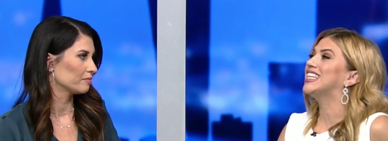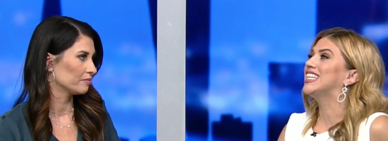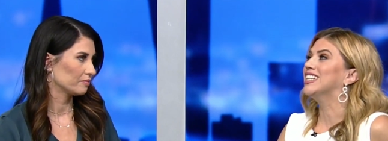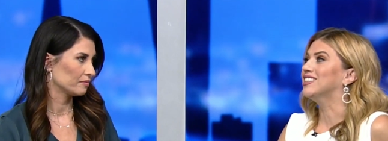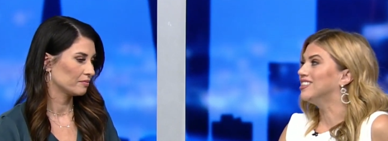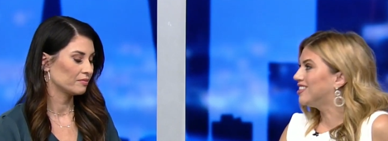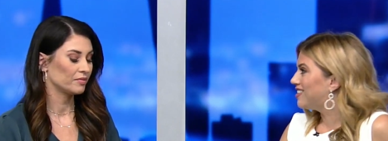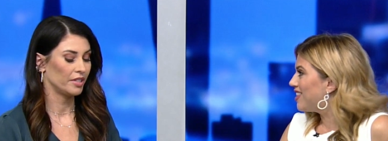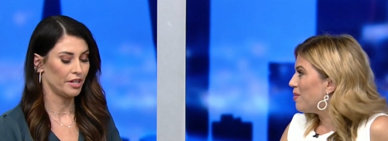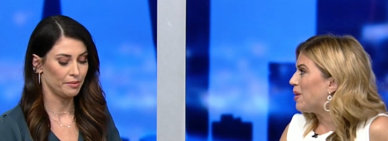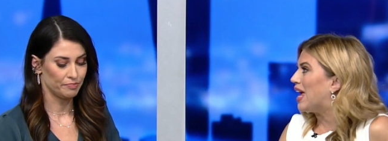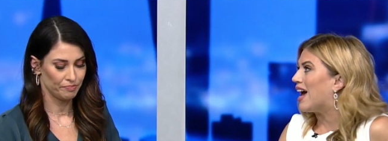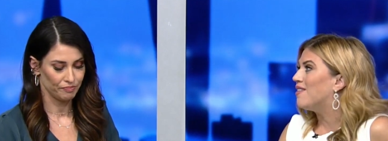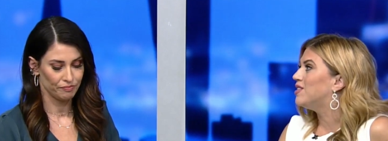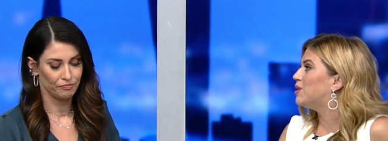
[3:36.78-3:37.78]
Speaker 1: guilt that
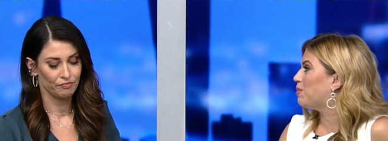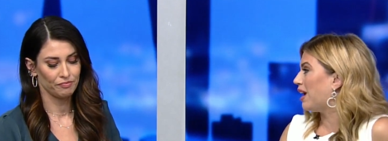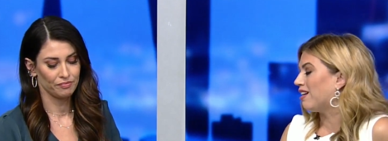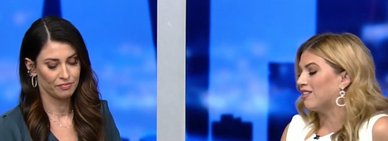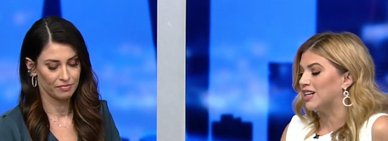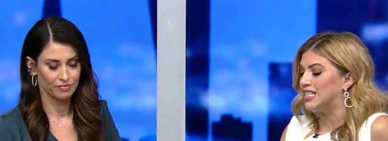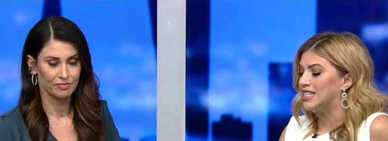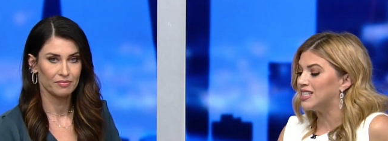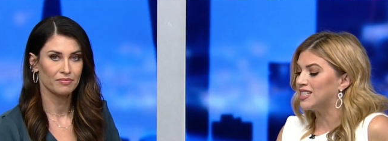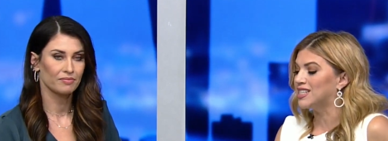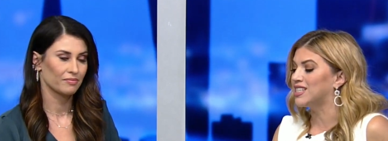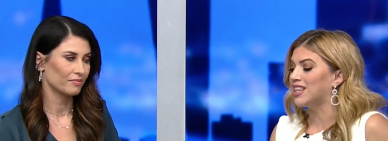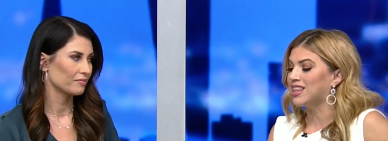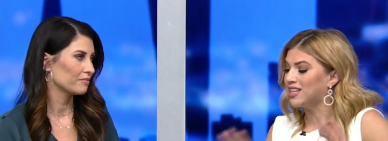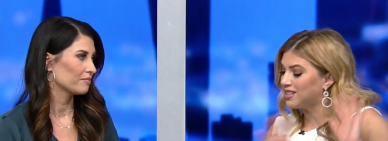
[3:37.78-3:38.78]
we have as parents to
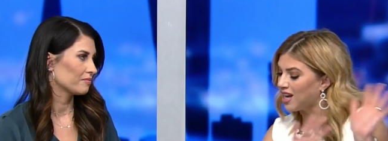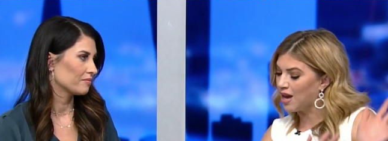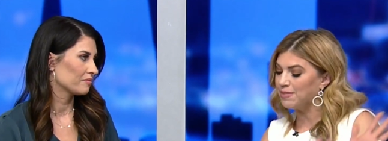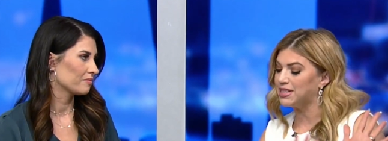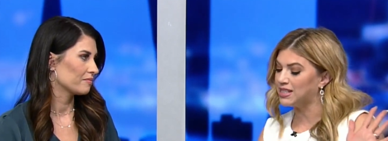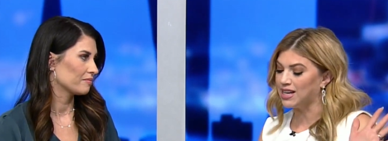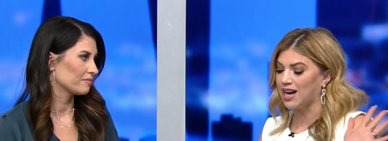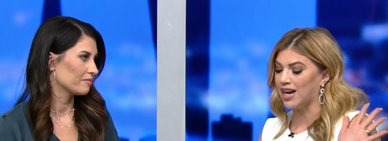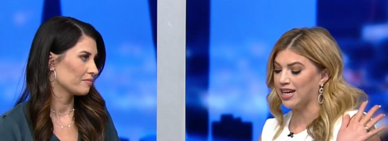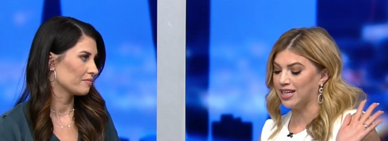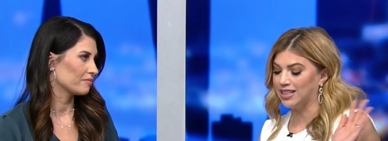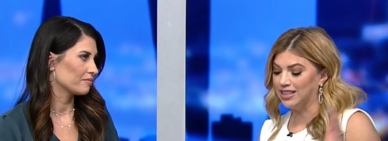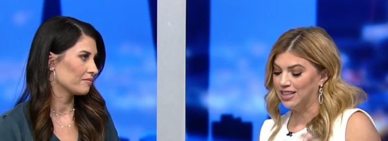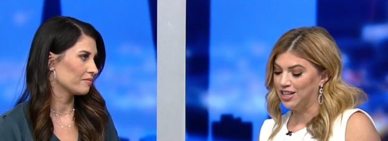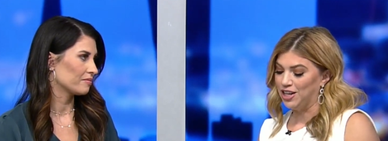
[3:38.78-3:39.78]
set that time
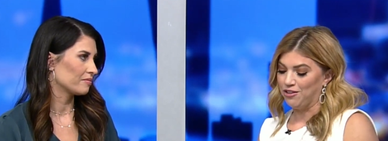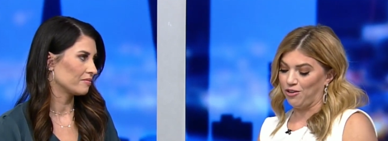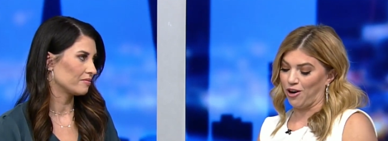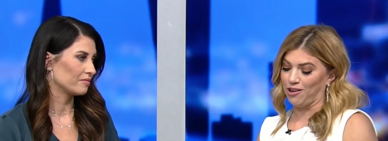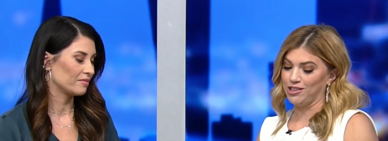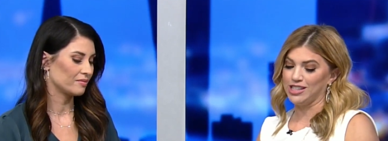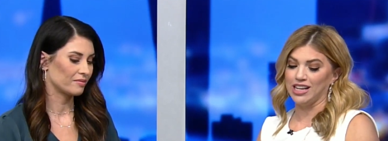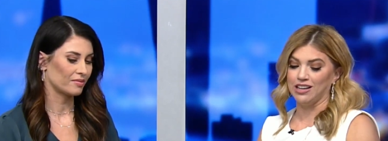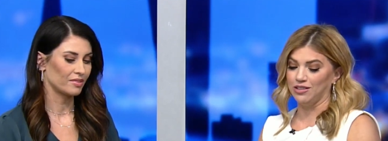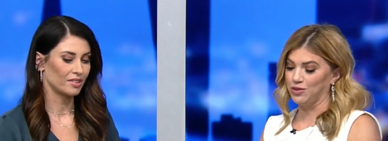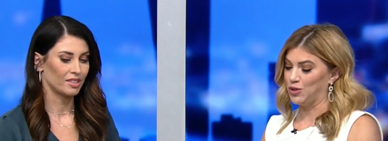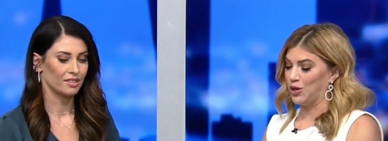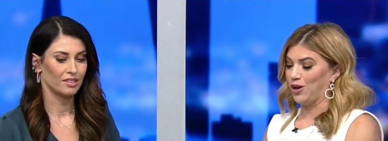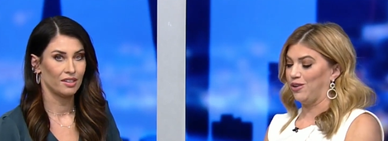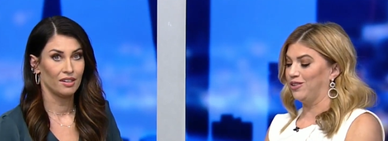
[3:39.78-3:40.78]
aside for
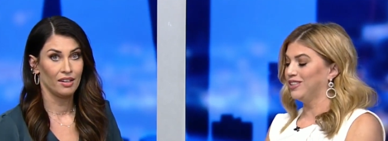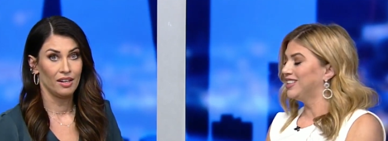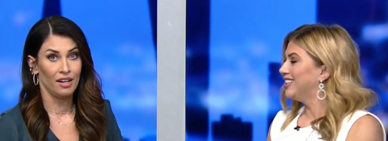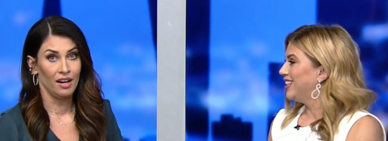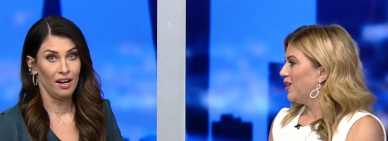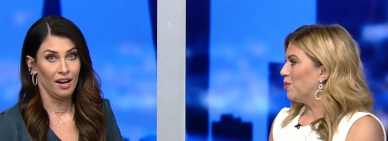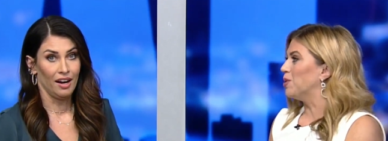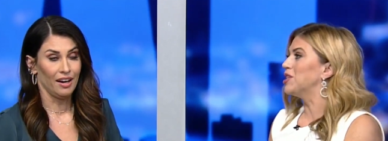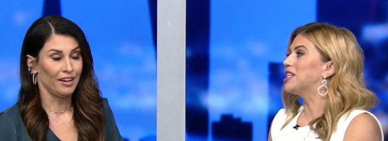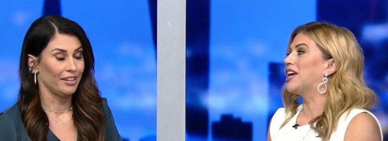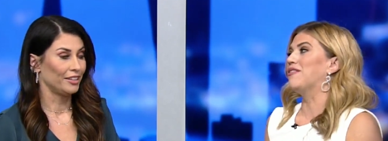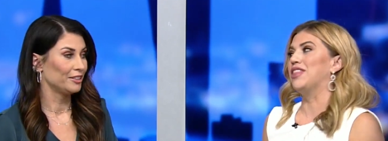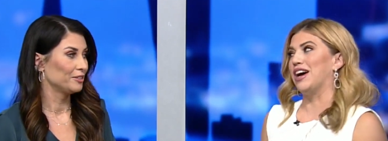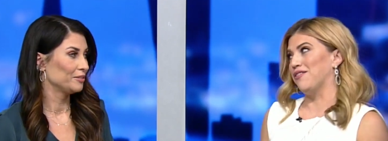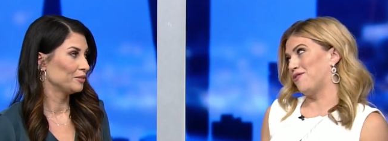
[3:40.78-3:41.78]
ourselves. So We'll
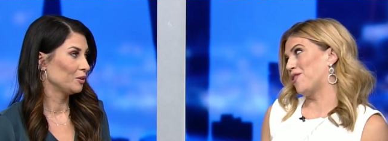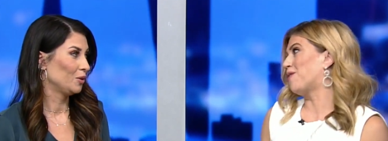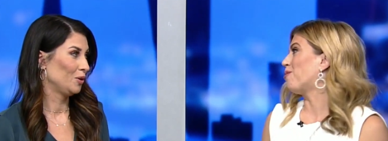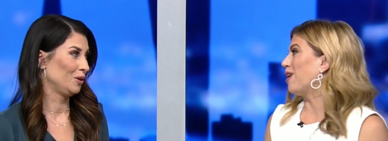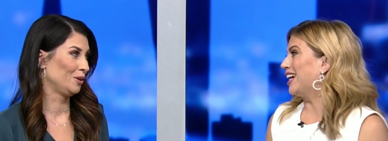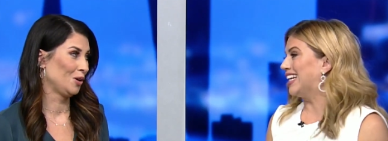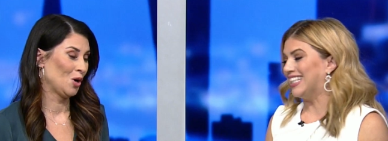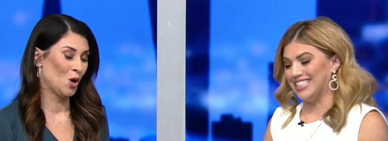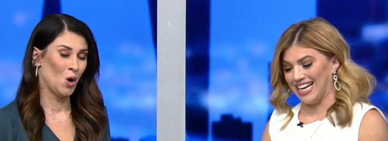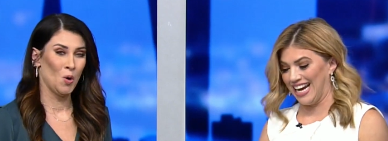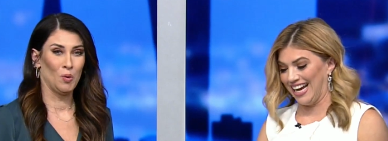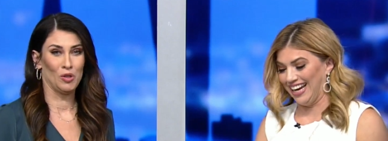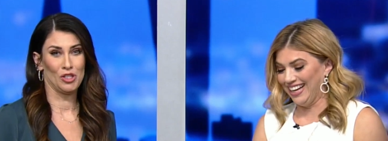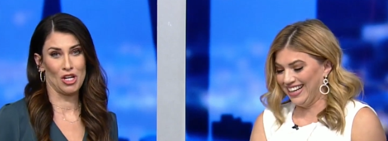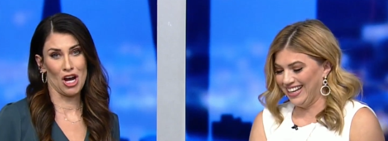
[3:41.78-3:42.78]
save that for a rainy
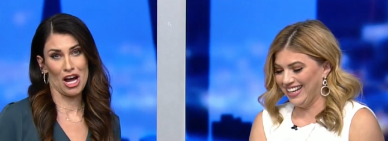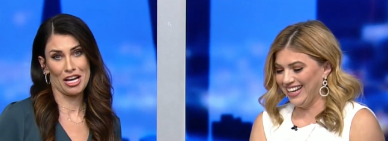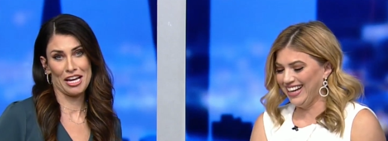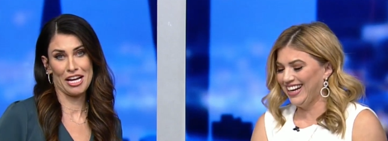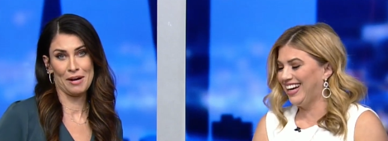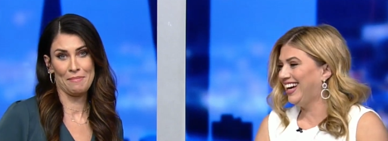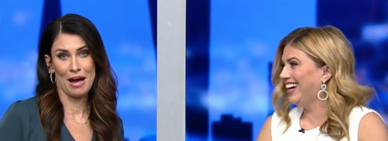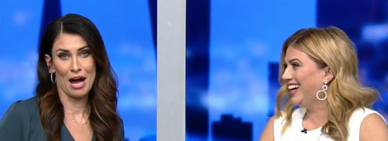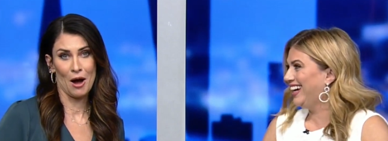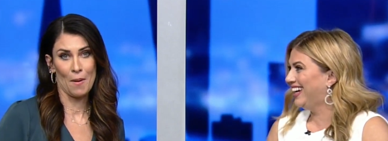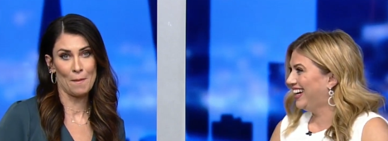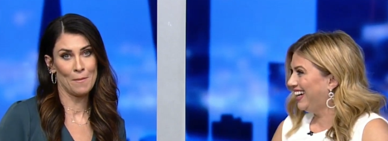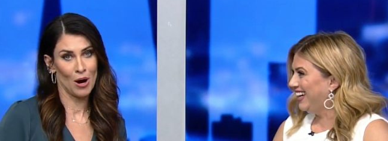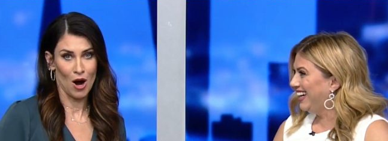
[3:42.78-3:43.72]
day.
Speaker 2: Talking about